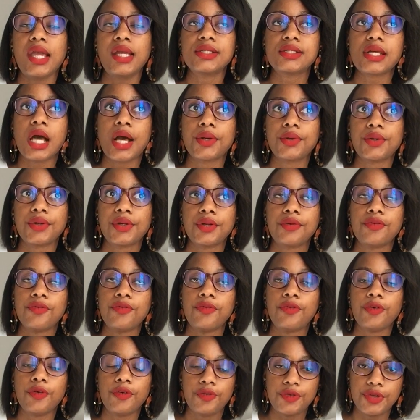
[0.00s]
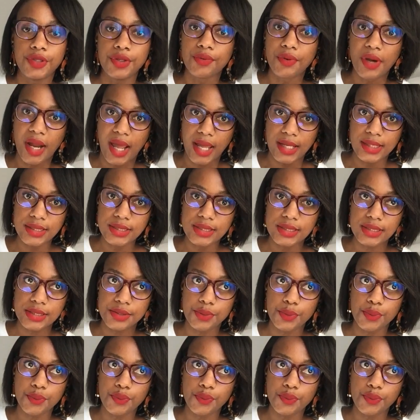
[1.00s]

850 rand